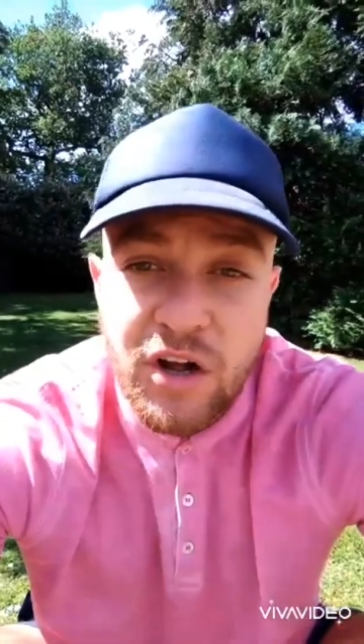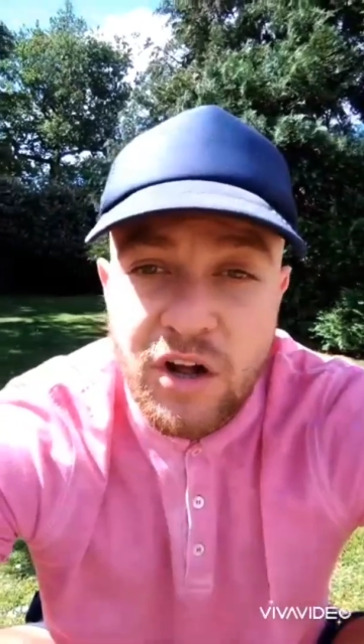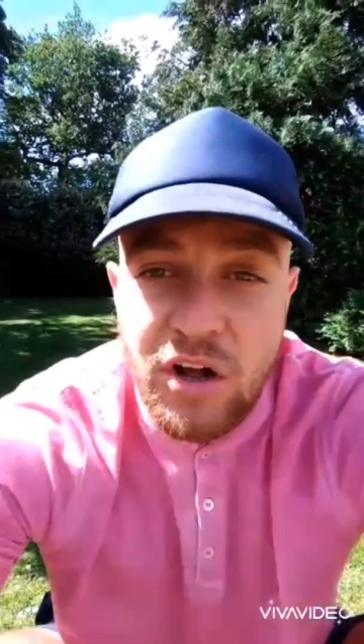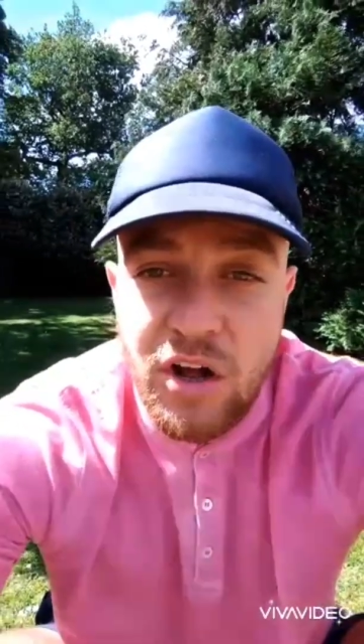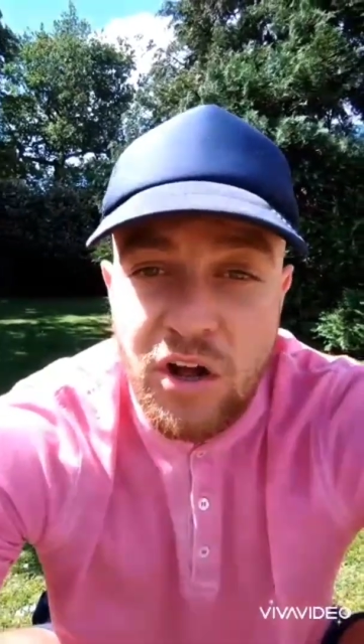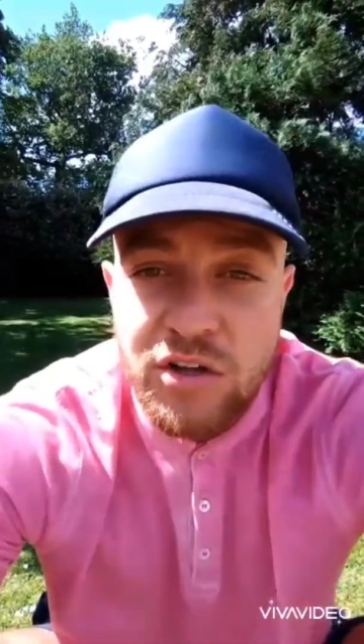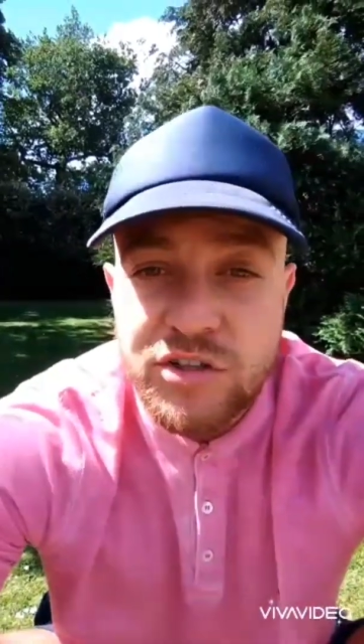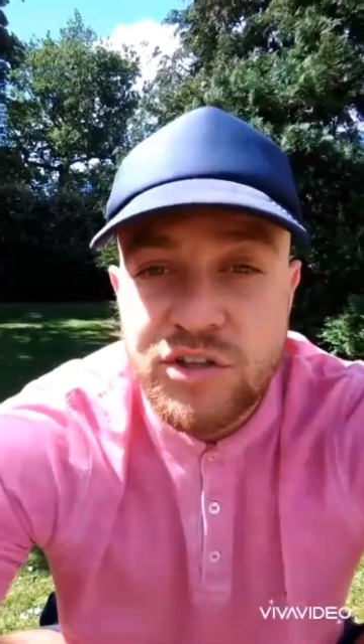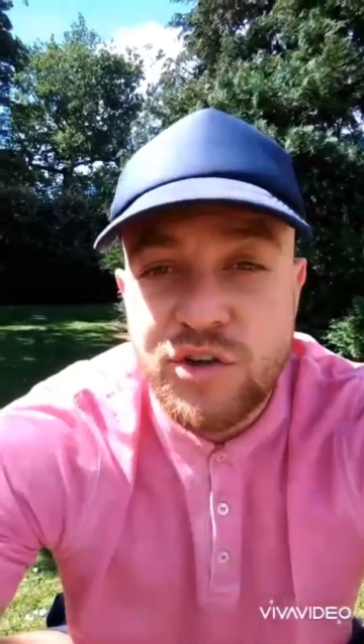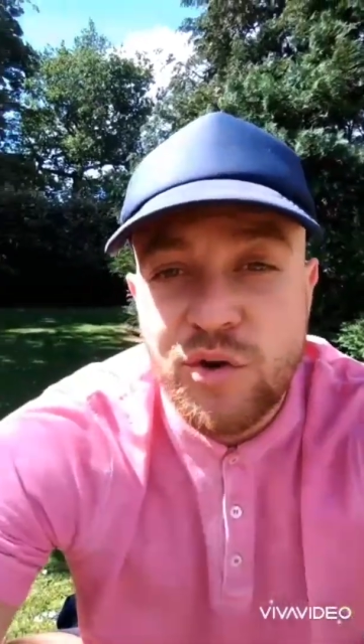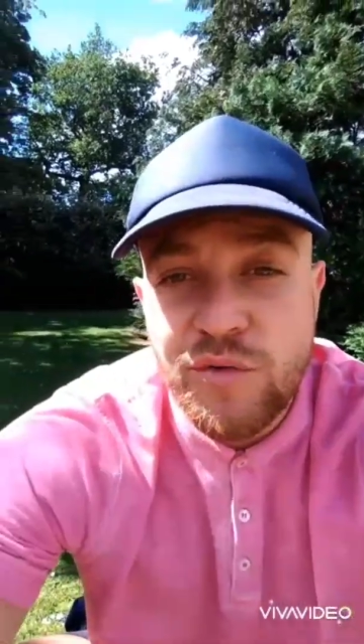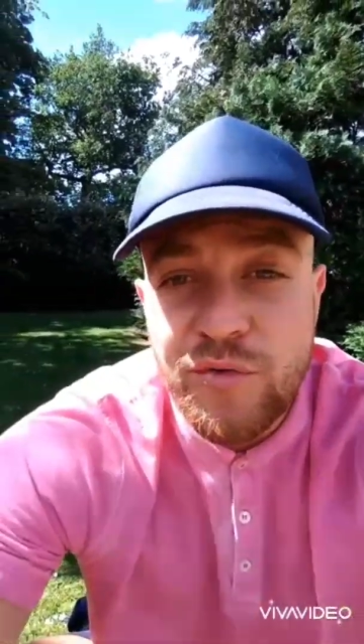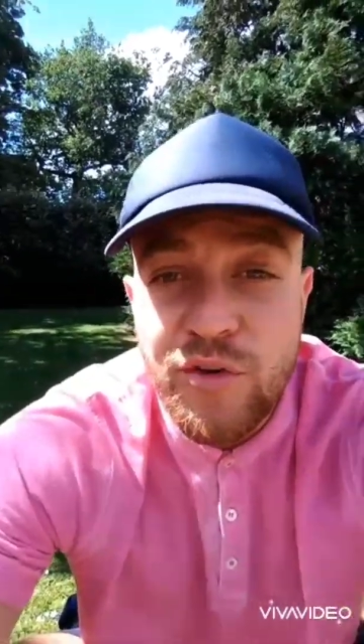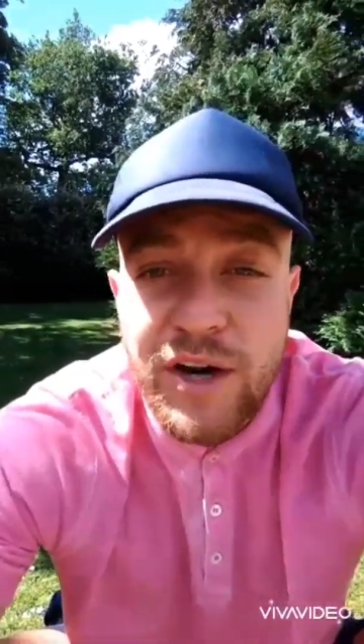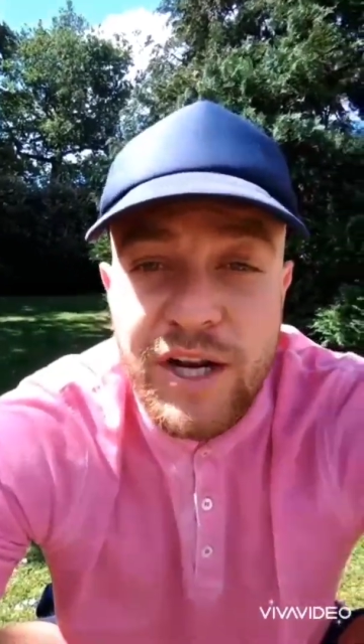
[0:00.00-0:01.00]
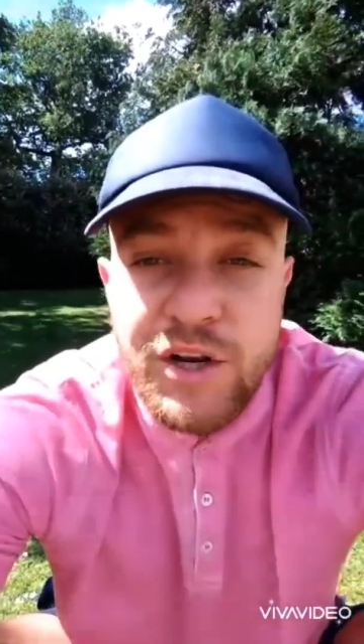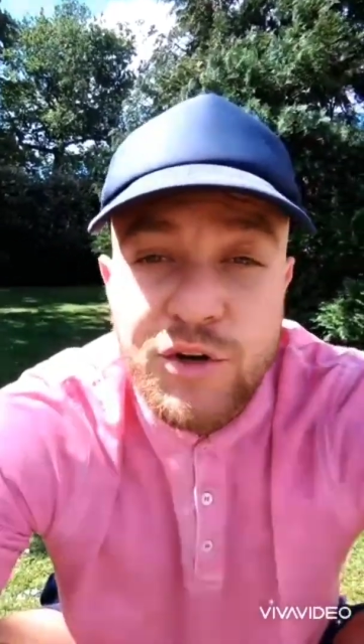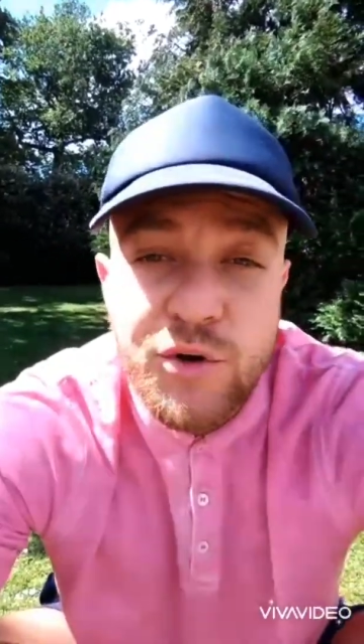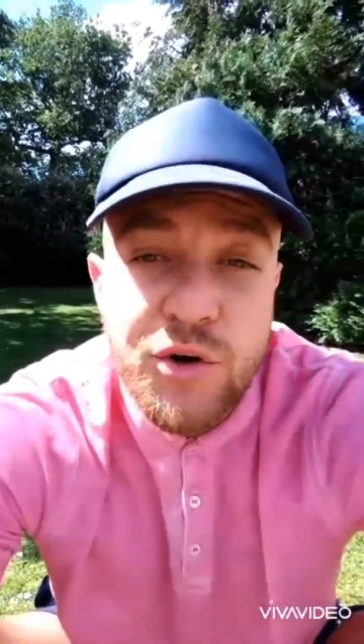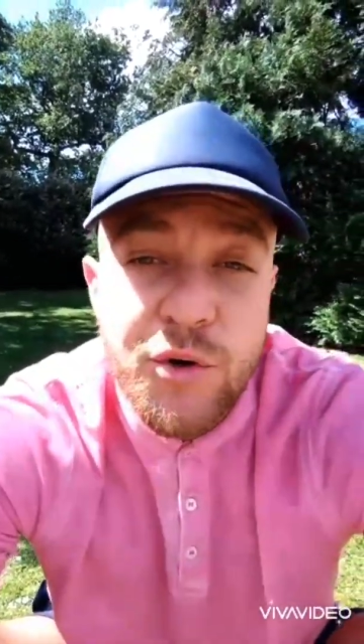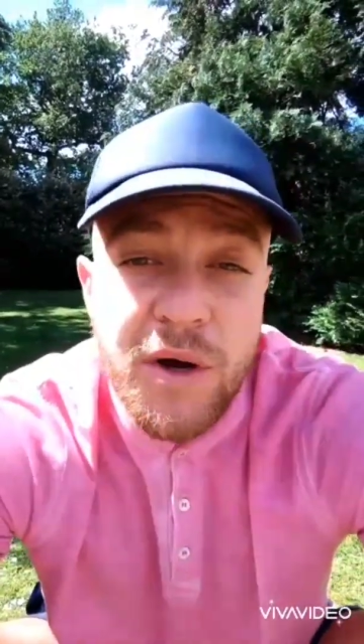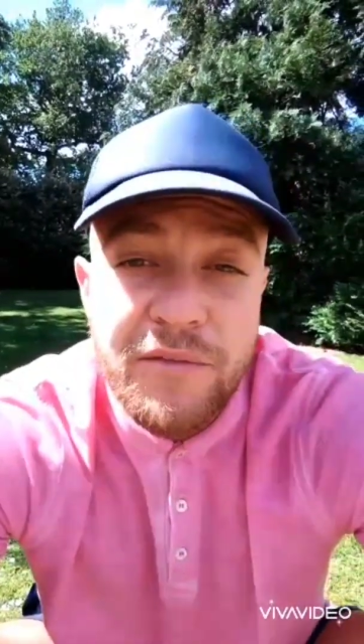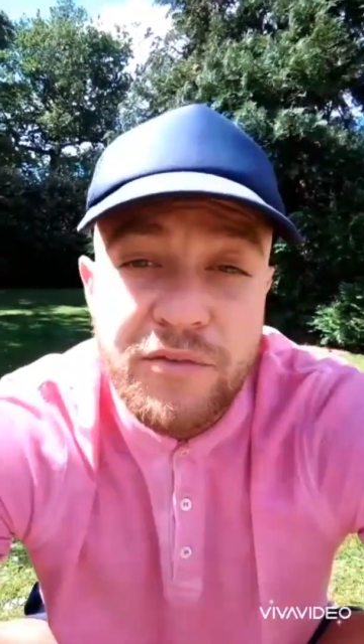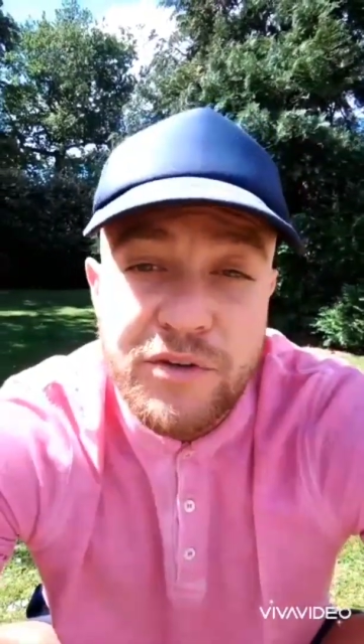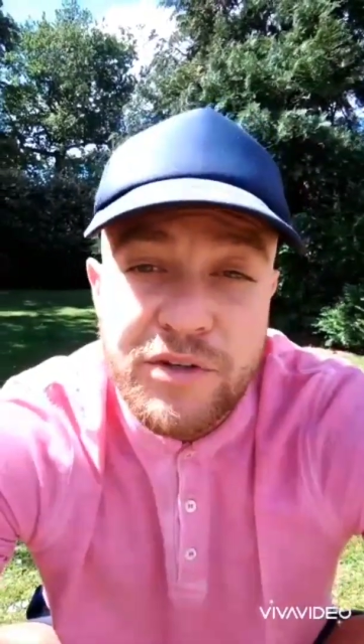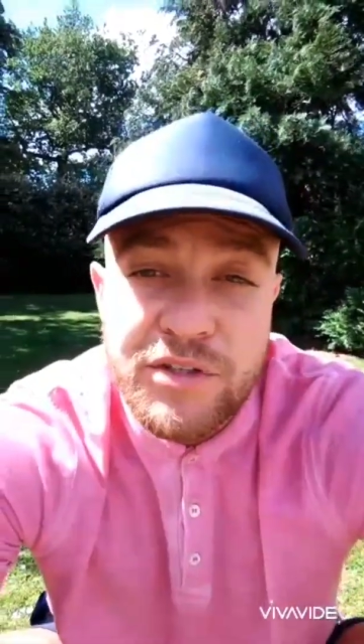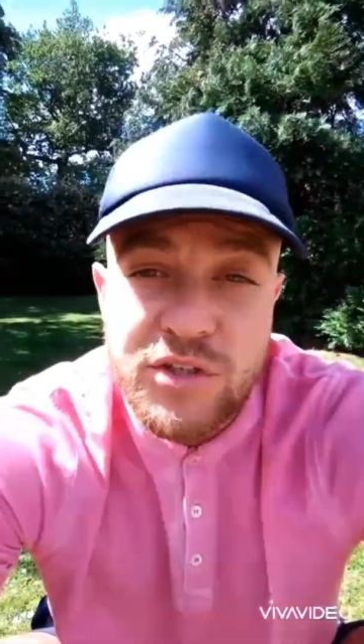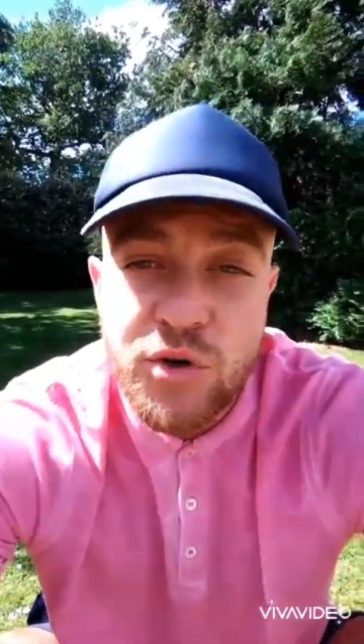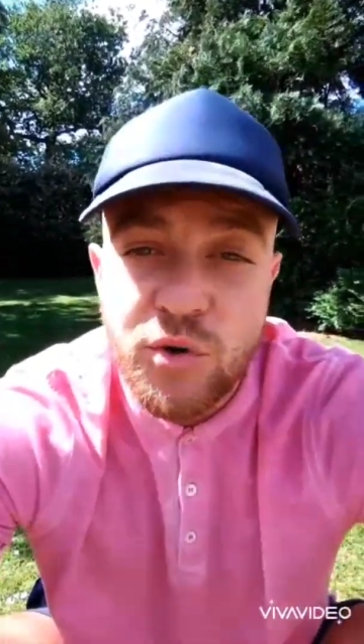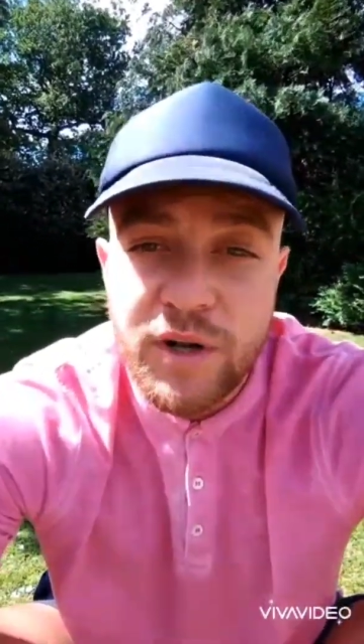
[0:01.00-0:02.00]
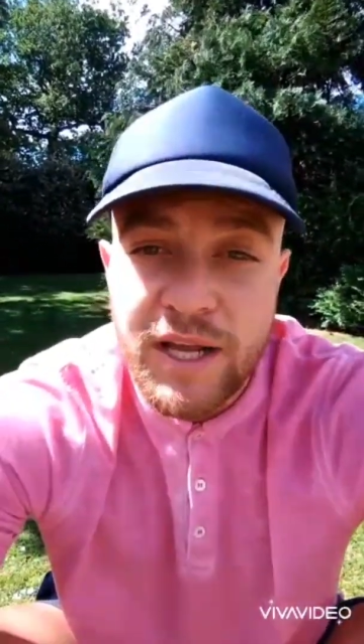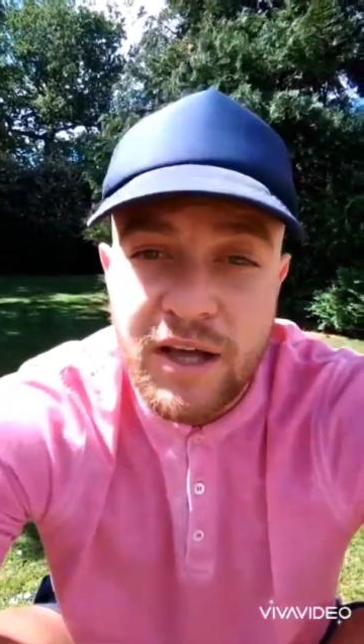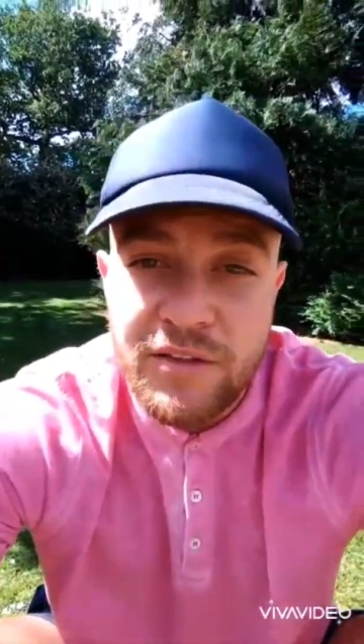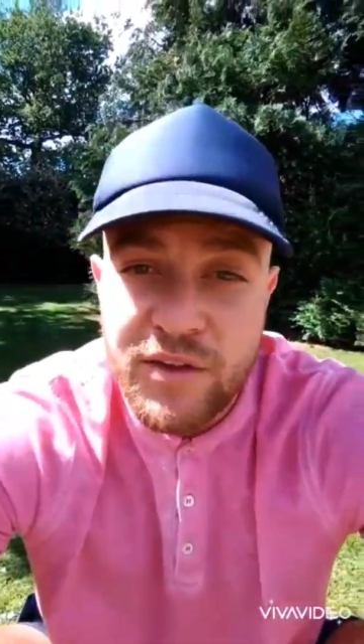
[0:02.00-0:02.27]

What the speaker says: ask your friend or whoever is calling out